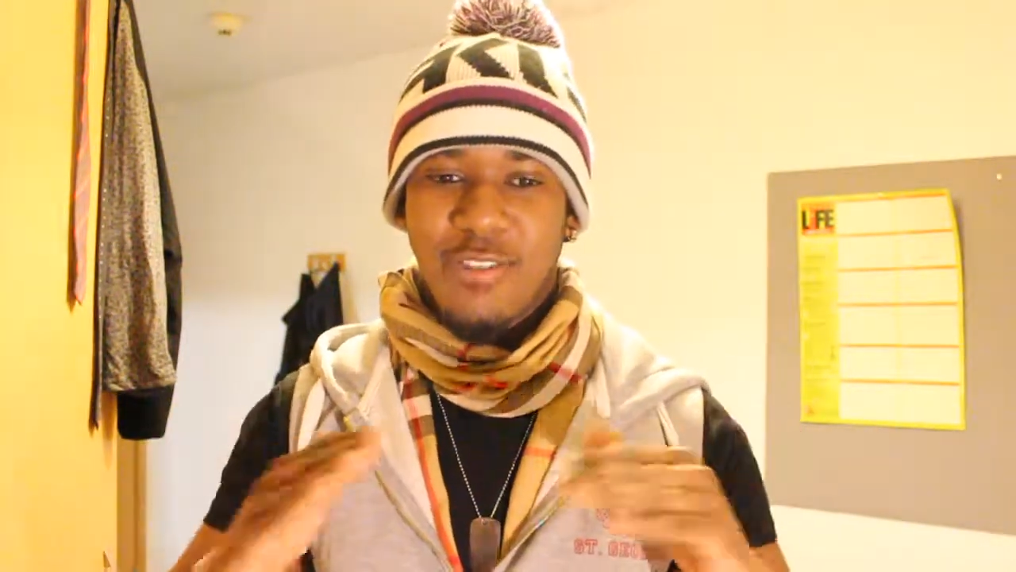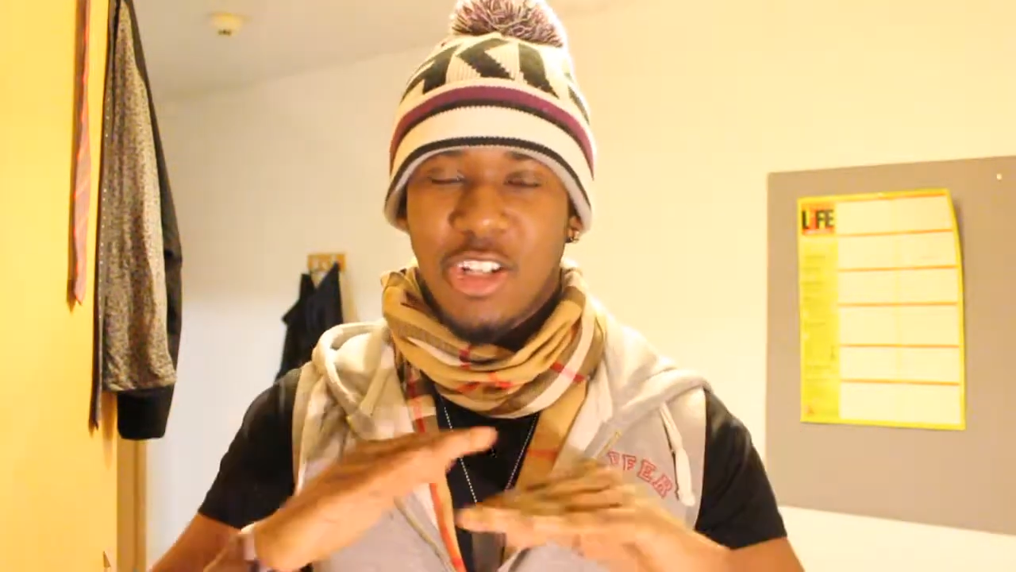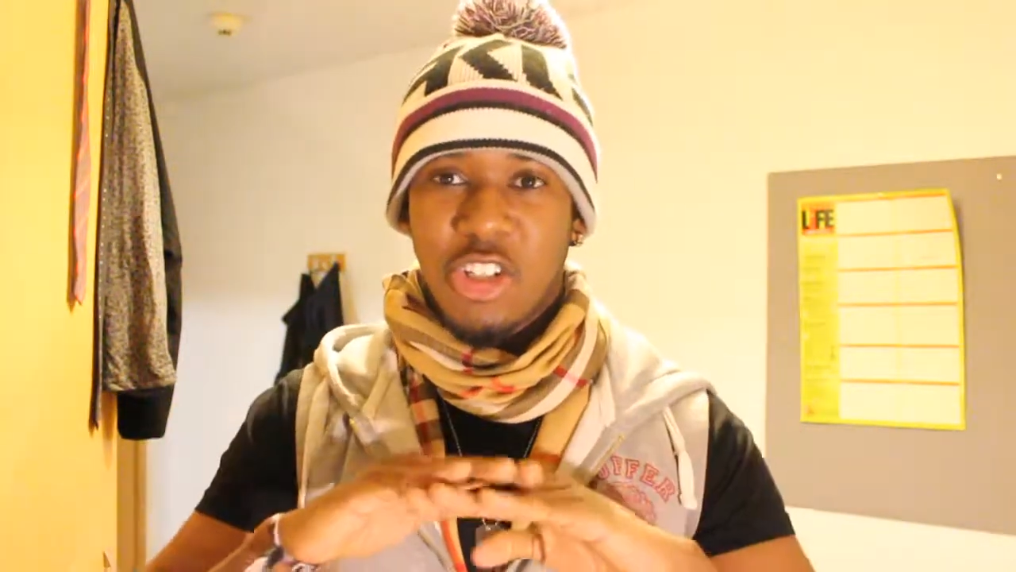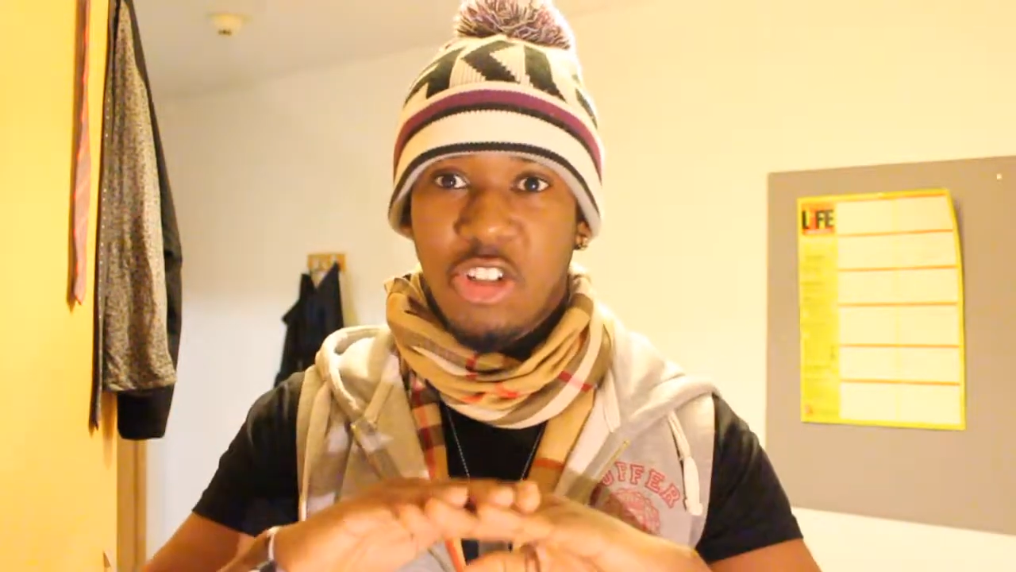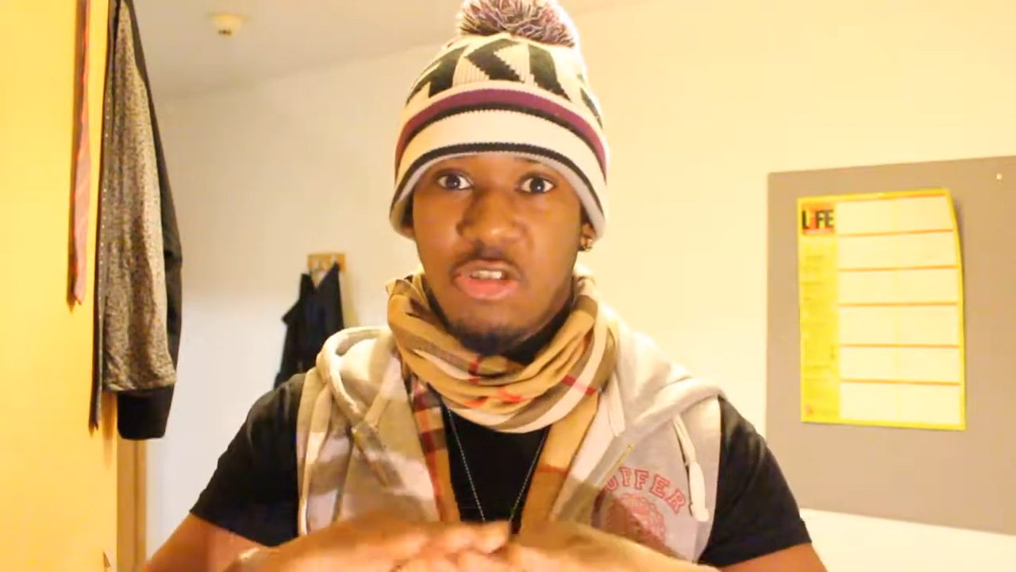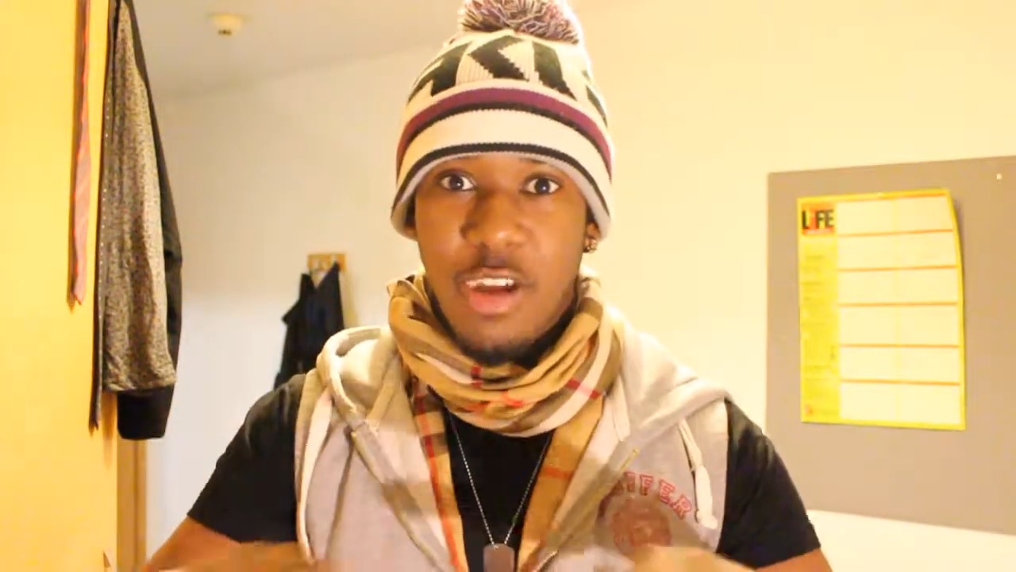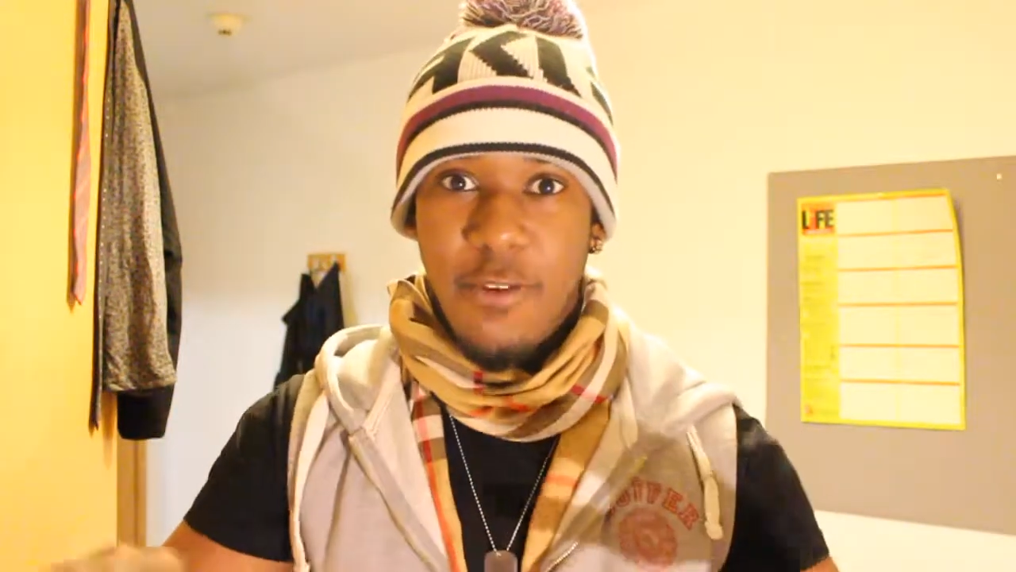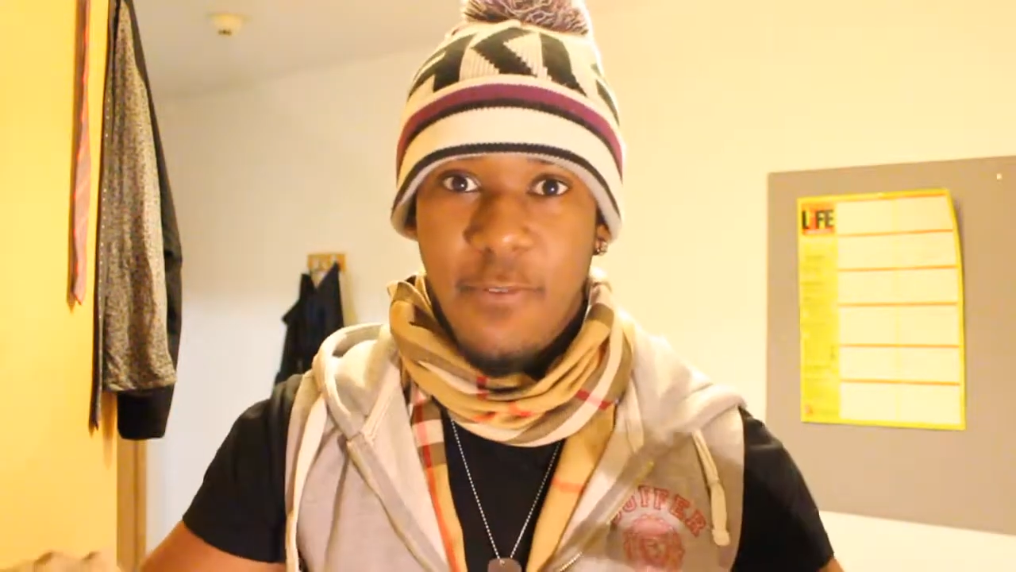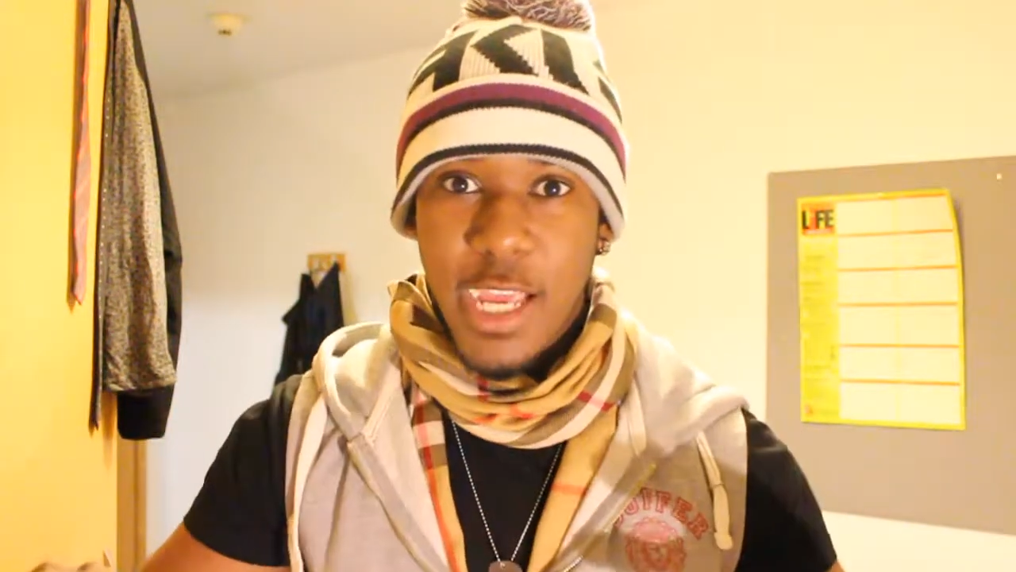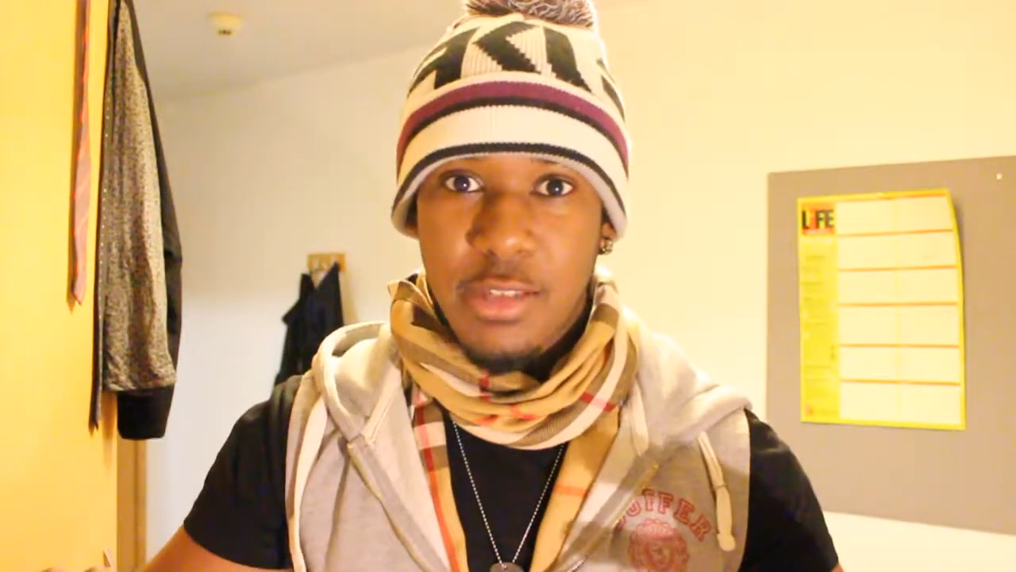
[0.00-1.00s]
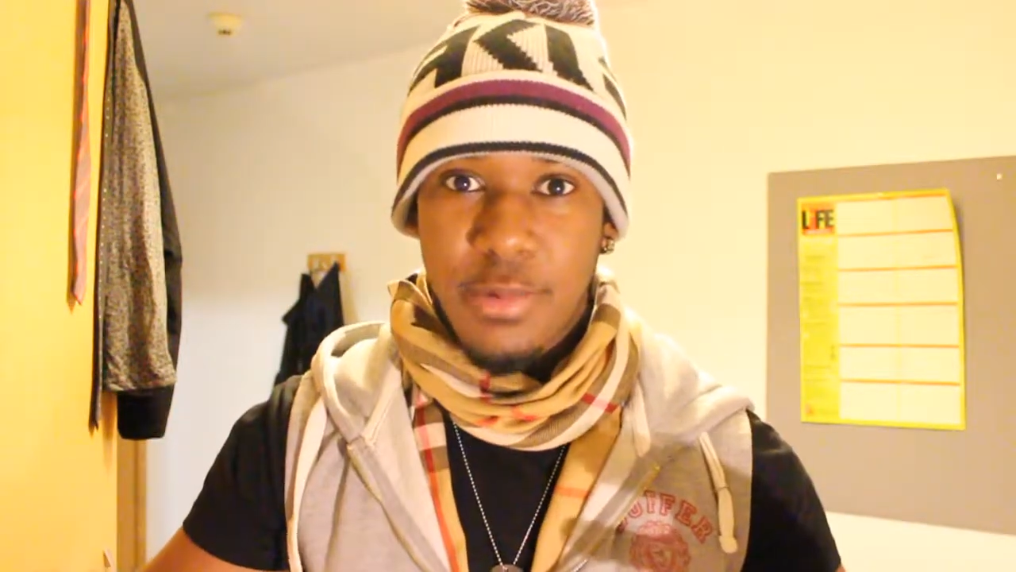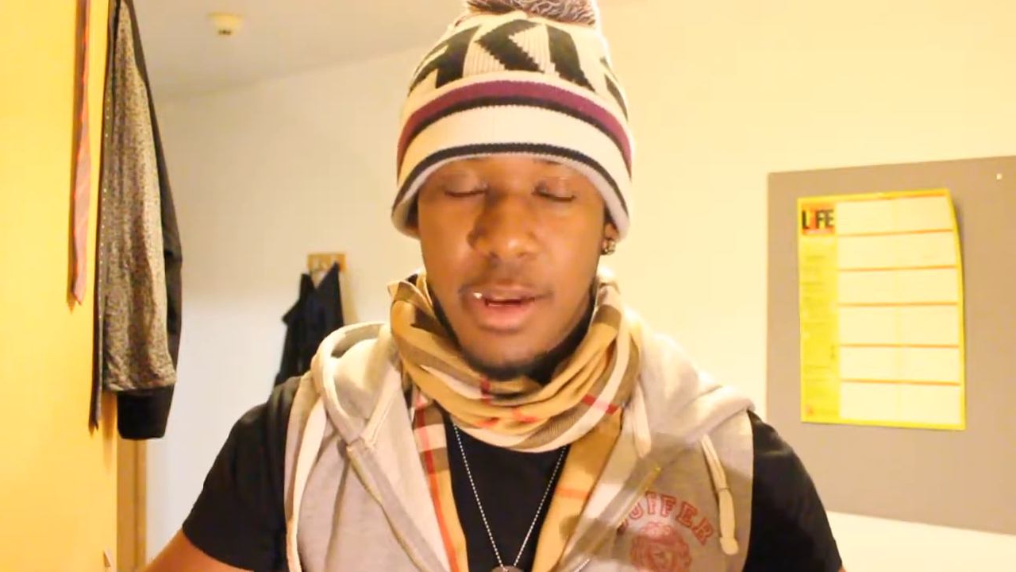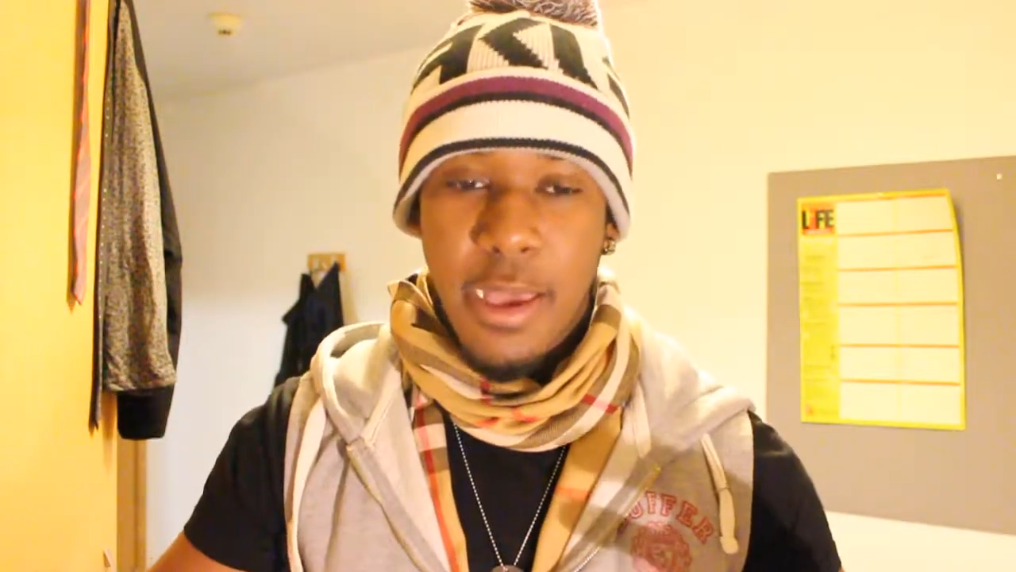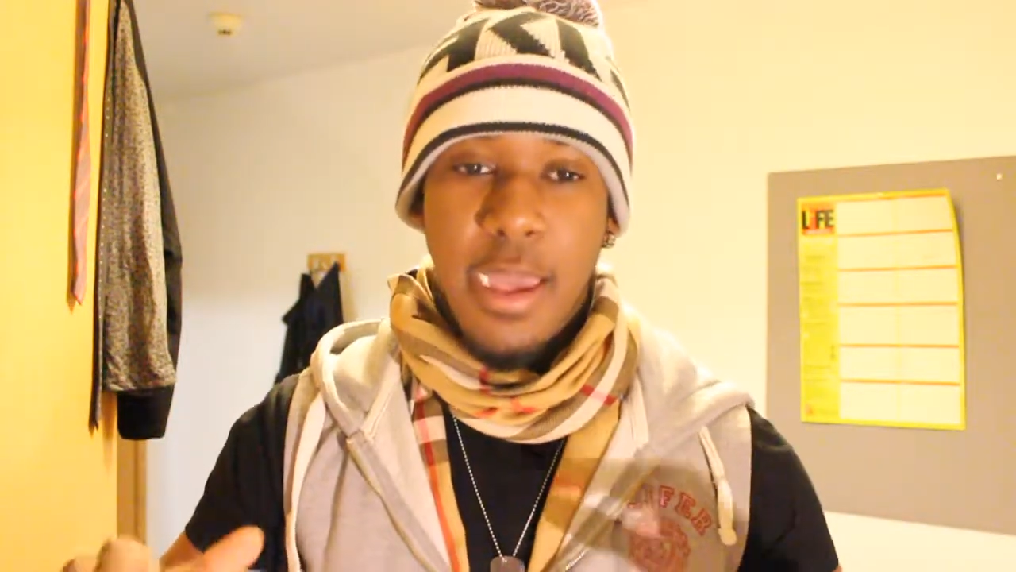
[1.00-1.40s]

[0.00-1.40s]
with a straight face, blood.